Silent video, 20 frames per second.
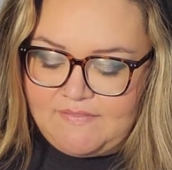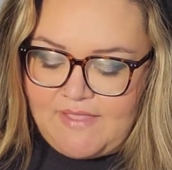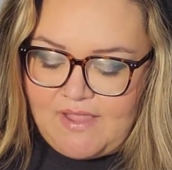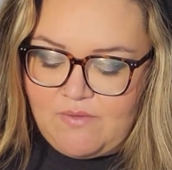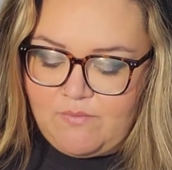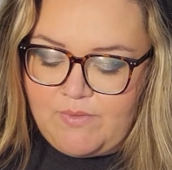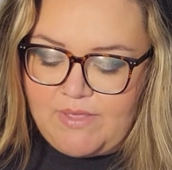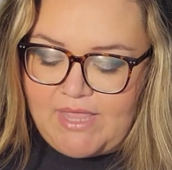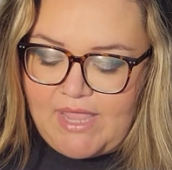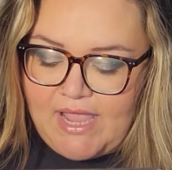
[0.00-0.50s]

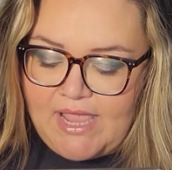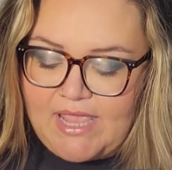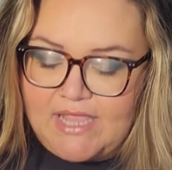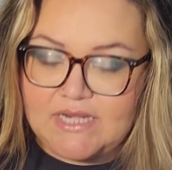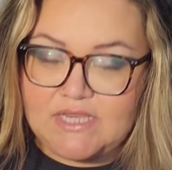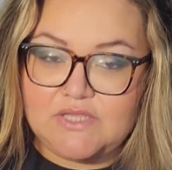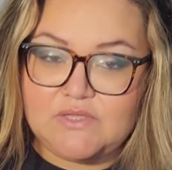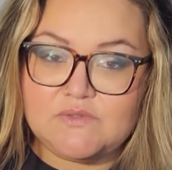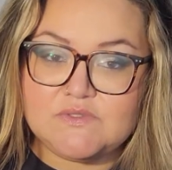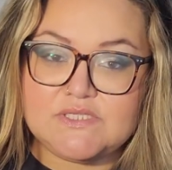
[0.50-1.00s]
That way I had
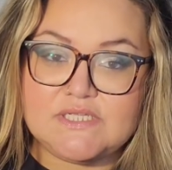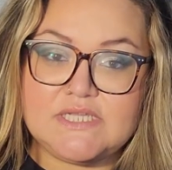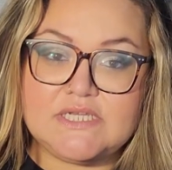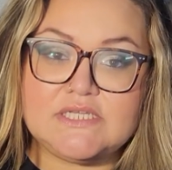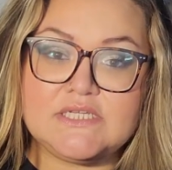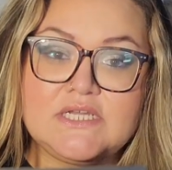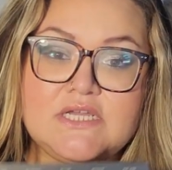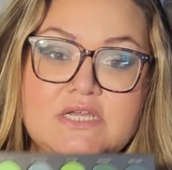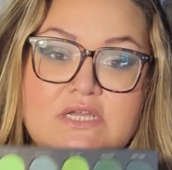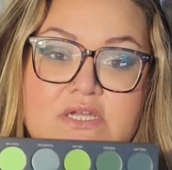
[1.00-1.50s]
to use
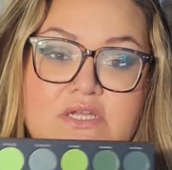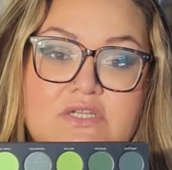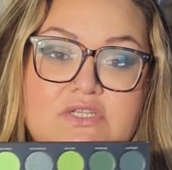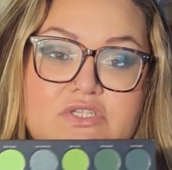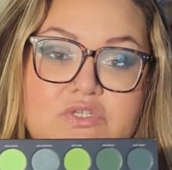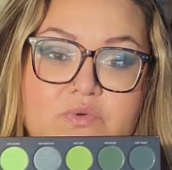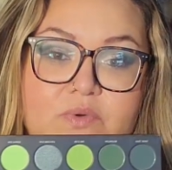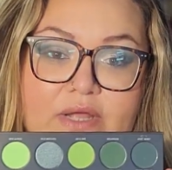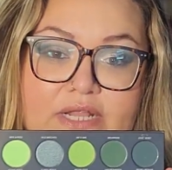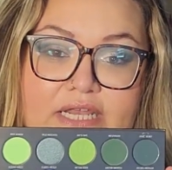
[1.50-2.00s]
it
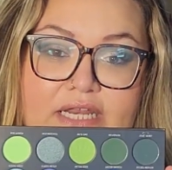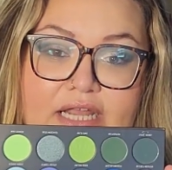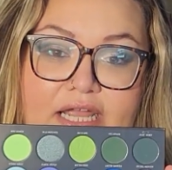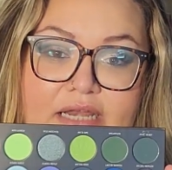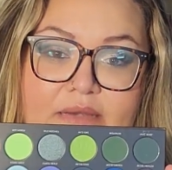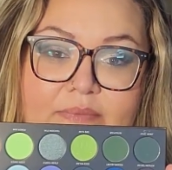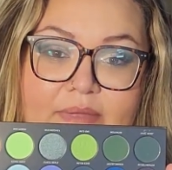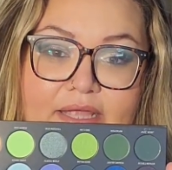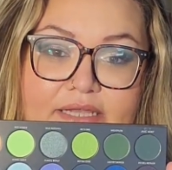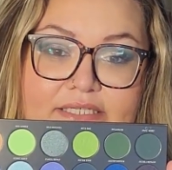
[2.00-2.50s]

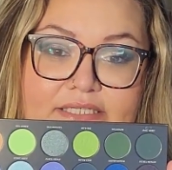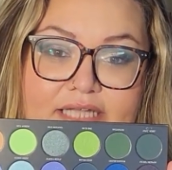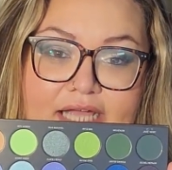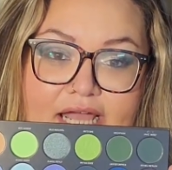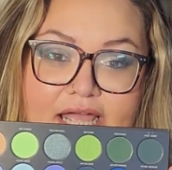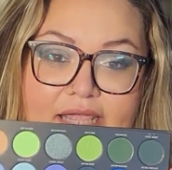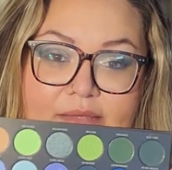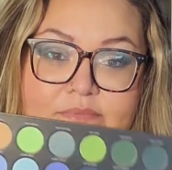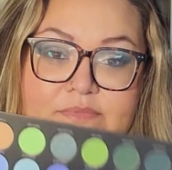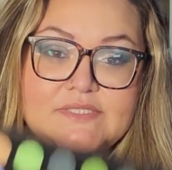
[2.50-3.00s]
29
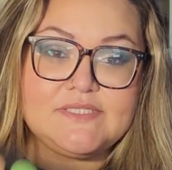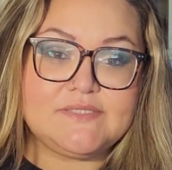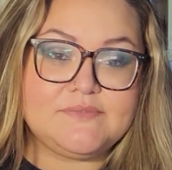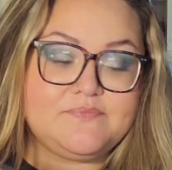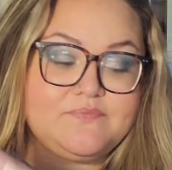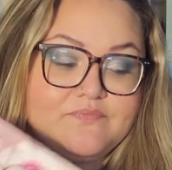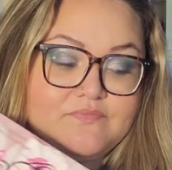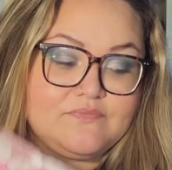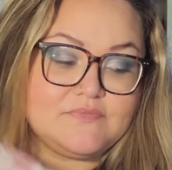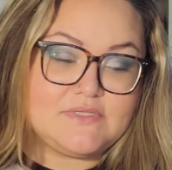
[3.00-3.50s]
times.
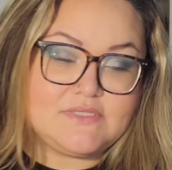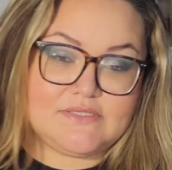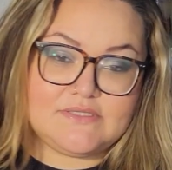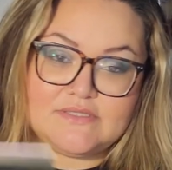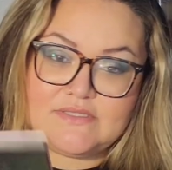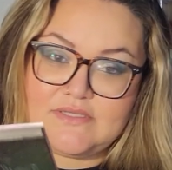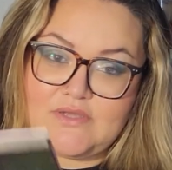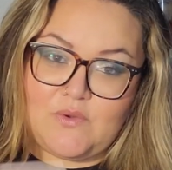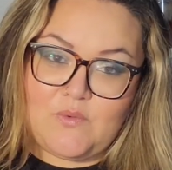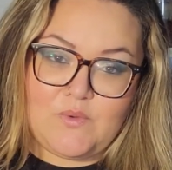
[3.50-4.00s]

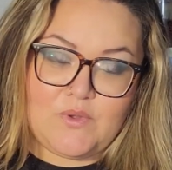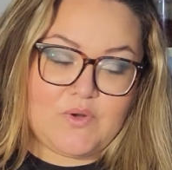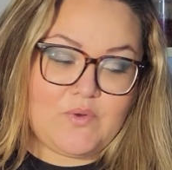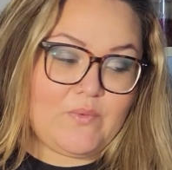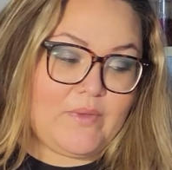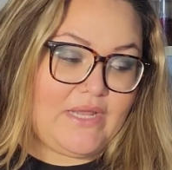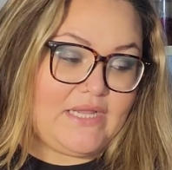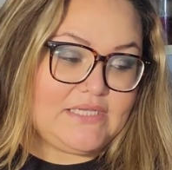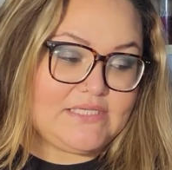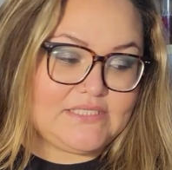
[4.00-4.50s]
It's going
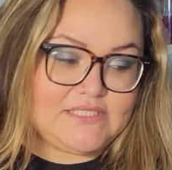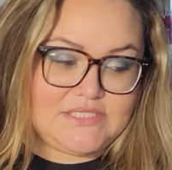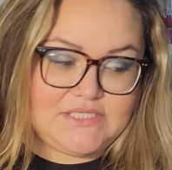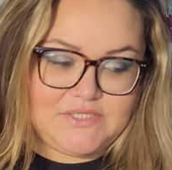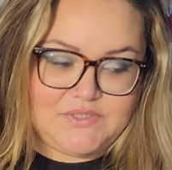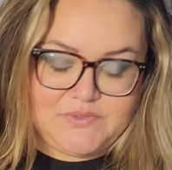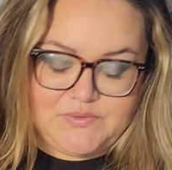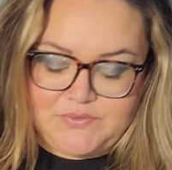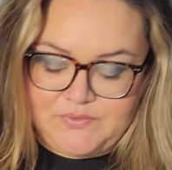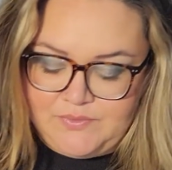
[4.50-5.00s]
away
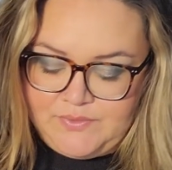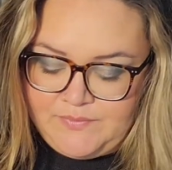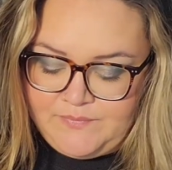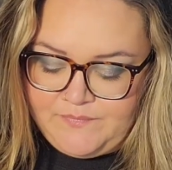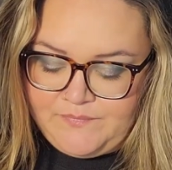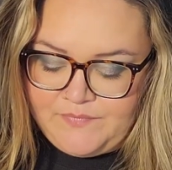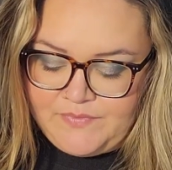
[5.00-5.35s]
too.